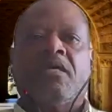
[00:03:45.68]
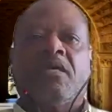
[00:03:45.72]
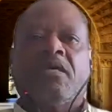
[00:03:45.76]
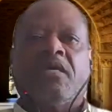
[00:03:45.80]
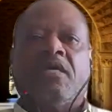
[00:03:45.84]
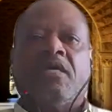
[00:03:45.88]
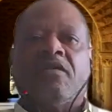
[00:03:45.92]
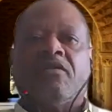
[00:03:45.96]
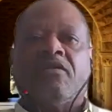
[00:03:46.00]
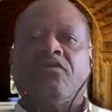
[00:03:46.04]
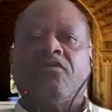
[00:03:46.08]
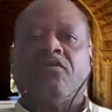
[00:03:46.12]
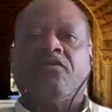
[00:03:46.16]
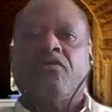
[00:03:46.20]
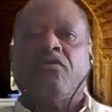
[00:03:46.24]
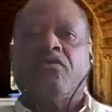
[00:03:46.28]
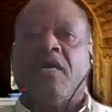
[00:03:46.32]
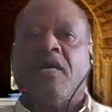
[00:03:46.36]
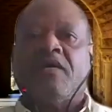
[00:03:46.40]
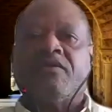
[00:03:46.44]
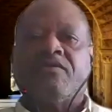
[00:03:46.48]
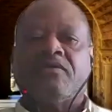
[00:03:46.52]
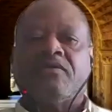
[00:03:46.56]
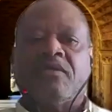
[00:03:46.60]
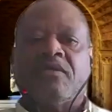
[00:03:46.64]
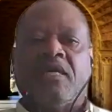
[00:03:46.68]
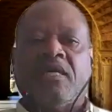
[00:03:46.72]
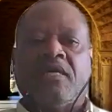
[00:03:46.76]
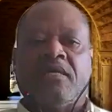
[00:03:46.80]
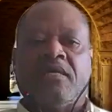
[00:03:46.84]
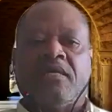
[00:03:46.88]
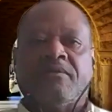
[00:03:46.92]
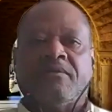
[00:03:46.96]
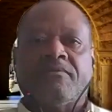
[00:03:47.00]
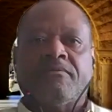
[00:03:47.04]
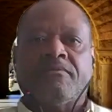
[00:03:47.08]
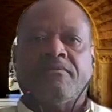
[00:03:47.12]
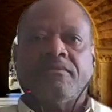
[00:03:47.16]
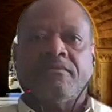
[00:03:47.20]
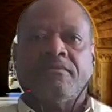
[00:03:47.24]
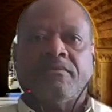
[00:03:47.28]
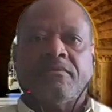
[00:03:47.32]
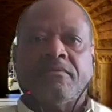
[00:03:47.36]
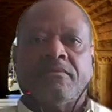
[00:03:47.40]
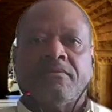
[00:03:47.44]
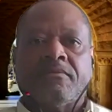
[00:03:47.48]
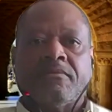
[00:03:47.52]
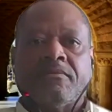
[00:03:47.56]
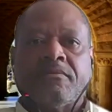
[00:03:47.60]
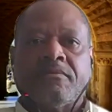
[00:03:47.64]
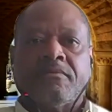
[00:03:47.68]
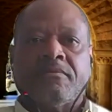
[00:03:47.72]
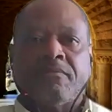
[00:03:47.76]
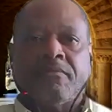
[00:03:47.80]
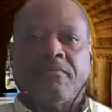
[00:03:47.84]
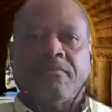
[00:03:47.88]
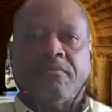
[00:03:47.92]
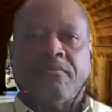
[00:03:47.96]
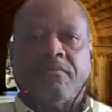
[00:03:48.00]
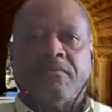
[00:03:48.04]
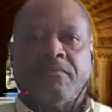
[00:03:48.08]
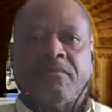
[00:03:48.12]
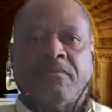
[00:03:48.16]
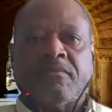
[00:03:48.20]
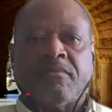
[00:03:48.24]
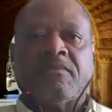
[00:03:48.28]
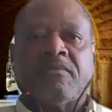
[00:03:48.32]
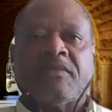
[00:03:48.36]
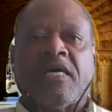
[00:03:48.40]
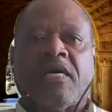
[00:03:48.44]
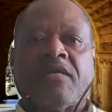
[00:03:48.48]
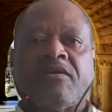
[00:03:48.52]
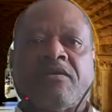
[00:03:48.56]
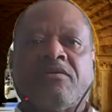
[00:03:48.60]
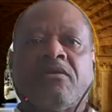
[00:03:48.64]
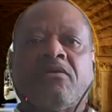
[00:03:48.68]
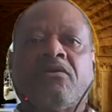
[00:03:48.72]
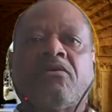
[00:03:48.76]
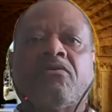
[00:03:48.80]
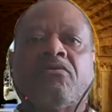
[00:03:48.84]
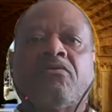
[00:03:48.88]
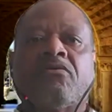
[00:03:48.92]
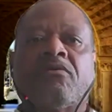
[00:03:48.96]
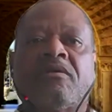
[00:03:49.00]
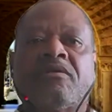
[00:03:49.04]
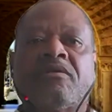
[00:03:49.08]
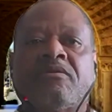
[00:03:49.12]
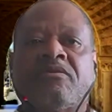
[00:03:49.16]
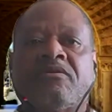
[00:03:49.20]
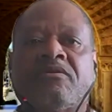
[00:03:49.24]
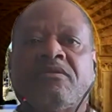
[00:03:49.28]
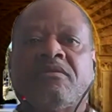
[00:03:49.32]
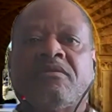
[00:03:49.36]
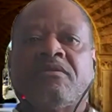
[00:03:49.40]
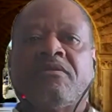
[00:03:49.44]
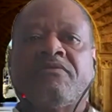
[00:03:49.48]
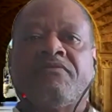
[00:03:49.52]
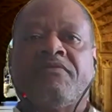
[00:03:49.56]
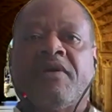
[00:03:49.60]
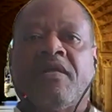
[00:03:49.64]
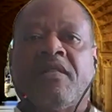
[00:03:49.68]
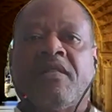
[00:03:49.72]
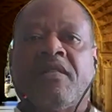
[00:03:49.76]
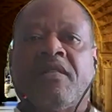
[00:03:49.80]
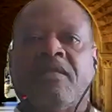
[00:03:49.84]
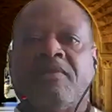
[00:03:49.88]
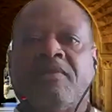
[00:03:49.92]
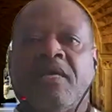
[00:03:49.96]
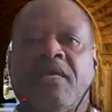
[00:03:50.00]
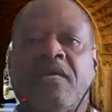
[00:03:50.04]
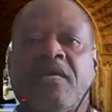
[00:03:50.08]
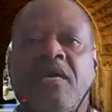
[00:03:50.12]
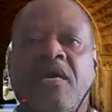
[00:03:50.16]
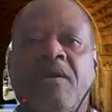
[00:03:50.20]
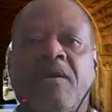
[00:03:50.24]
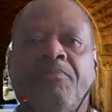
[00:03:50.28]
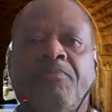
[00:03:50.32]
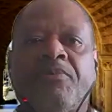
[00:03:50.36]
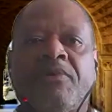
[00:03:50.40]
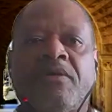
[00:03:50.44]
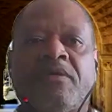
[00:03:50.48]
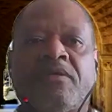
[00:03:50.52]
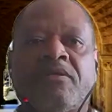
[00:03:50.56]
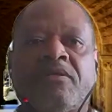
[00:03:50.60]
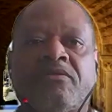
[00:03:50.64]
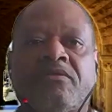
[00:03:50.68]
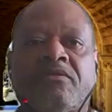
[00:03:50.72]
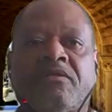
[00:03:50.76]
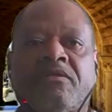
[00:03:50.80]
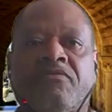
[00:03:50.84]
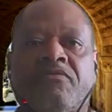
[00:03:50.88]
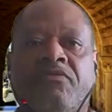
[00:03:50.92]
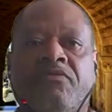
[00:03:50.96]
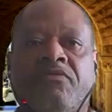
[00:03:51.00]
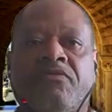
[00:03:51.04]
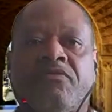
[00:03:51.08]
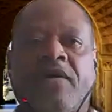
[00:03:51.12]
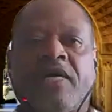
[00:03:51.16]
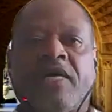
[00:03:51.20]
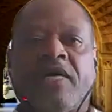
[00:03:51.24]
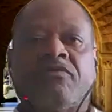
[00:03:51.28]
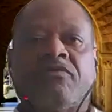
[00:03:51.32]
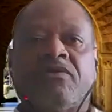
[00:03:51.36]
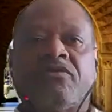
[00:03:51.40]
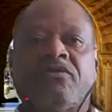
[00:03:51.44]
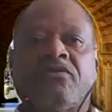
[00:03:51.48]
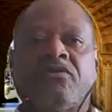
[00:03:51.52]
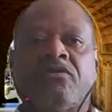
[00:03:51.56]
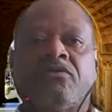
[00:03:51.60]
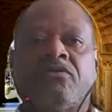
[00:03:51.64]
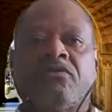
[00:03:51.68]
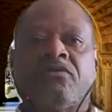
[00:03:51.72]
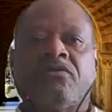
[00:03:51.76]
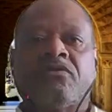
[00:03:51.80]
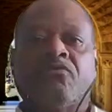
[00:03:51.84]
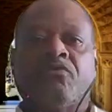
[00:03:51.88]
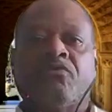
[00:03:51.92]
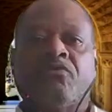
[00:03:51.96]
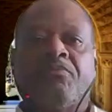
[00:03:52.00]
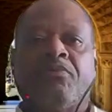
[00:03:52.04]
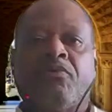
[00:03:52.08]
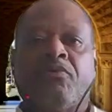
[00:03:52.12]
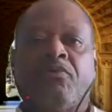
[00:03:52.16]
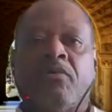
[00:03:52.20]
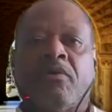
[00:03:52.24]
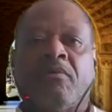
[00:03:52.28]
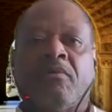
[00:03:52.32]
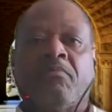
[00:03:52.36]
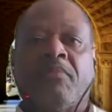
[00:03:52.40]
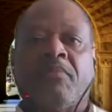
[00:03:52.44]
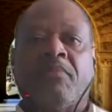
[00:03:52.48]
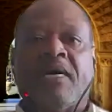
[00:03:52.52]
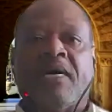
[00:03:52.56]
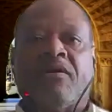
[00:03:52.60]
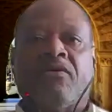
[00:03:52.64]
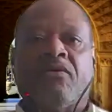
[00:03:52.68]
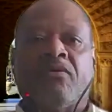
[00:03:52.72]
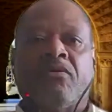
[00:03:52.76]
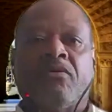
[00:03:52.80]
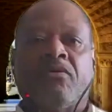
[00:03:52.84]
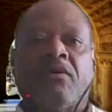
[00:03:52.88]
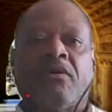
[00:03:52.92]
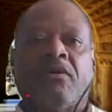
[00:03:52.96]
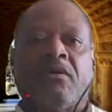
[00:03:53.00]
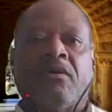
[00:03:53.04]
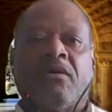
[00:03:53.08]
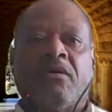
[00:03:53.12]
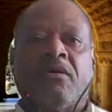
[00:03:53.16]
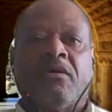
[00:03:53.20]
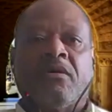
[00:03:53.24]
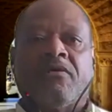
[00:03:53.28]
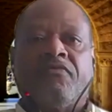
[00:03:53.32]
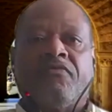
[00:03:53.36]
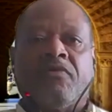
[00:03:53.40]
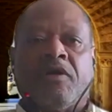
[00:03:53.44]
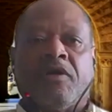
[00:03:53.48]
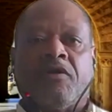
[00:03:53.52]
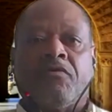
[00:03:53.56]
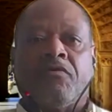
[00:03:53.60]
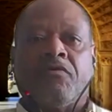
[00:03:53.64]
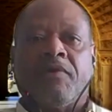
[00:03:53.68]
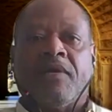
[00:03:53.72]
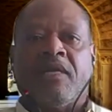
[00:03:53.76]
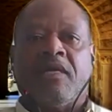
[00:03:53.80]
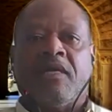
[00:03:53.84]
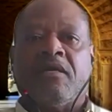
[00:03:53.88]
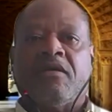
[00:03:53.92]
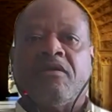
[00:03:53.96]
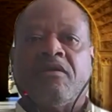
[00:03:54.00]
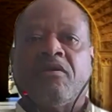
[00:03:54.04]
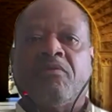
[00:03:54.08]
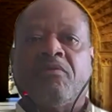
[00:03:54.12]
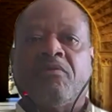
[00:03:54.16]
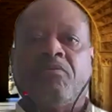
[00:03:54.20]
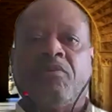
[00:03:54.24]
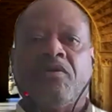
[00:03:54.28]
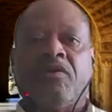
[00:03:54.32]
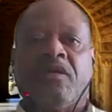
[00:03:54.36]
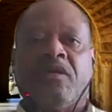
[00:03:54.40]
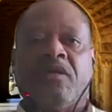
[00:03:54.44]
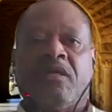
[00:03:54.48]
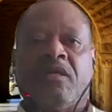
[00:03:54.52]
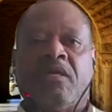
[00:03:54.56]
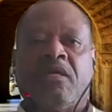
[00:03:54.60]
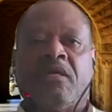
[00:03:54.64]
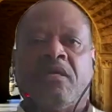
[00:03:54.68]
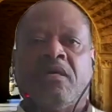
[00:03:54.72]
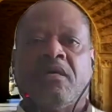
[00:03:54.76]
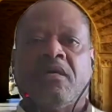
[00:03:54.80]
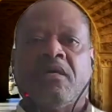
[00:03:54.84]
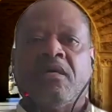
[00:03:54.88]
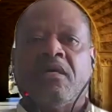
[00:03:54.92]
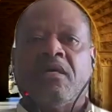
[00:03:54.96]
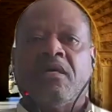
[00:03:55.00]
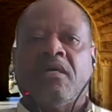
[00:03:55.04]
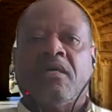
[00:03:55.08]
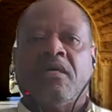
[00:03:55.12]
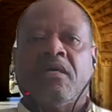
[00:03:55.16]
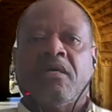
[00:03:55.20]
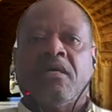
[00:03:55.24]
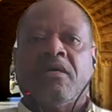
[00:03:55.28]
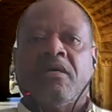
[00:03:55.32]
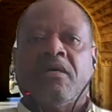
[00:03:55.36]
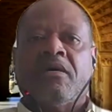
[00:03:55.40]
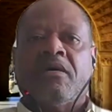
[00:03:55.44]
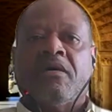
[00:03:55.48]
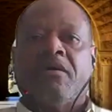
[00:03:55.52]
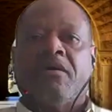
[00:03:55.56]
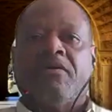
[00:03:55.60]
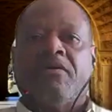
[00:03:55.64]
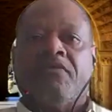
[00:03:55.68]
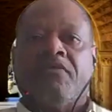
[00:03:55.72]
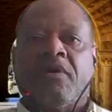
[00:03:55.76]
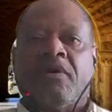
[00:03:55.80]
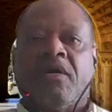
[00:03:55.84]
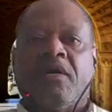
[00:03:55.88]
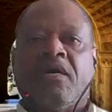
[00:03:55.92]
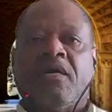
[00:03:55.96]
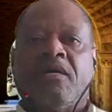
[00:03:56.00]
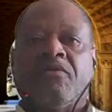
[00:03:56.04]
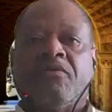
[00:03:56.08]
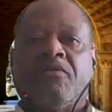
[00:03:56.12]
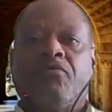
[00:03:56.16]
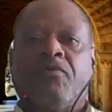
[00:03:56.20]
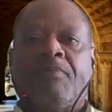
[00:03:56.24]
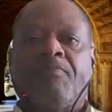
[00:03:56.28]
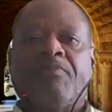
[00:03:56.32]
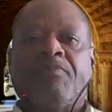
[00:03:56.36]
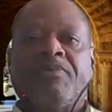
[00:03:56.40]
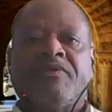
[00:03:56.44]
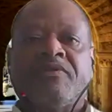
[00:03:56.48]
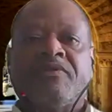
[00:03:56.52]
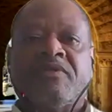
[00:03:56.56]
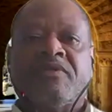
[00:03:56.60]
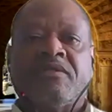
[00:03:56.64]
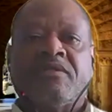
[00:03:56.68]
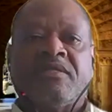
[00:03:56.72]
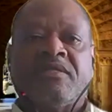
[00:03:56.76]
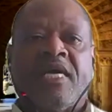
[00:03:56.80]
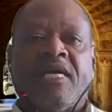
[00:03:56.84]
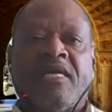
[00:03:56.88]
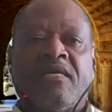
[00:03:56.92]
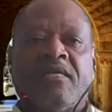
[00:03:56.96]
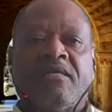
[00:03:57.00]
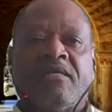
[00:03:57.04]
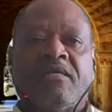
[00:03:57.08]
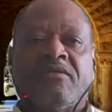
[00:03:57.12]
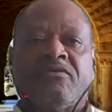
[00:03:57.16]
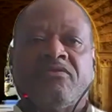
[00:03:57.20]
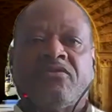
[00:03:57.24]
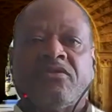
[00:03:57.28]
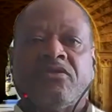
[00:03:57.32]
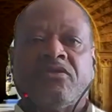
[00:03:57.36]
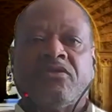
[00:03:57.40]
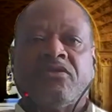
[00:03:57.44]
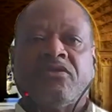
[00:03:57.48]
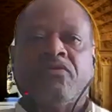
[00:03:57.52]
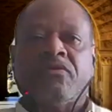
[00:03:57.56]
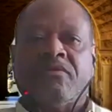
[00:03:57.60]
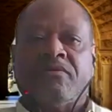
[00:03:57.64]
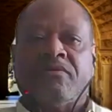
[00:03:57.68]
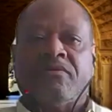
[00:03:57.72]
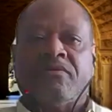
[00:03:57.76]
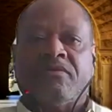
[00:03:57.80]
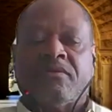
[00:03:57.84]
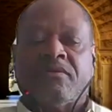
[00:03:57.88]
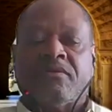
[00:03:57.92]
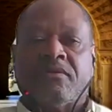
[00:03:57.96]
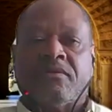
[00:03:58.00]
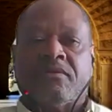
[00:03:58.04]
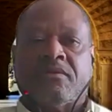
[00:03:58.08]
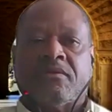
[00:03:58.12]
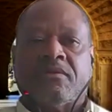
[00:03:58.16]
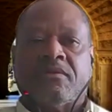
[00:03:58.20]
In 2008, Dr. Cohen developed a comprehensive graduate student report model for creating community for unrepresented students.